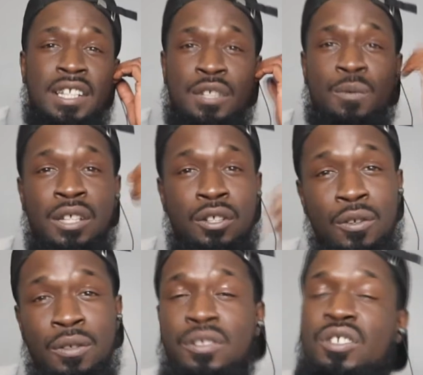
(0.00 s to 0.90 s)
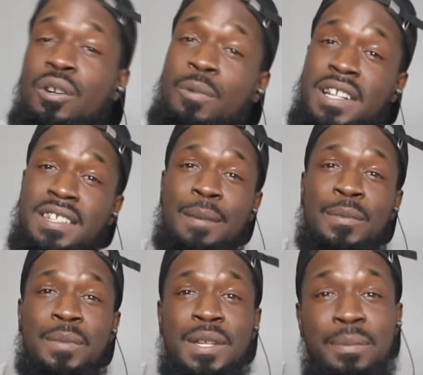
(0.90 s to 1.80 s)
into this one though. You know where it's
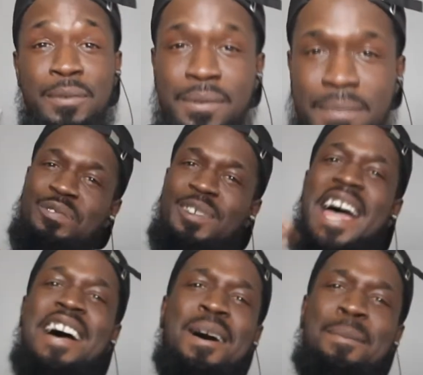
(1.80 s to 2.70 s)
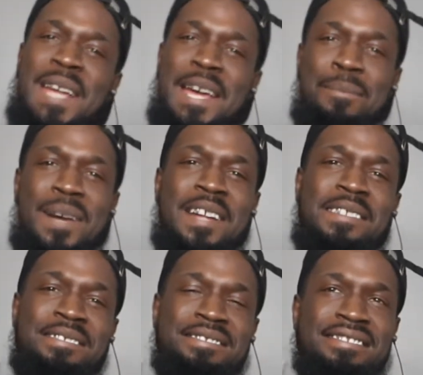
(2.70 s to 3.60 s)
coming, people. Right up there,
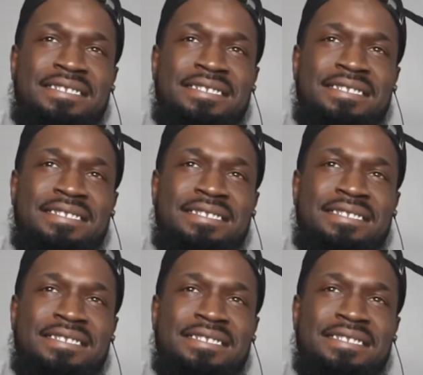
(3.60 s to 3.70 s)
man.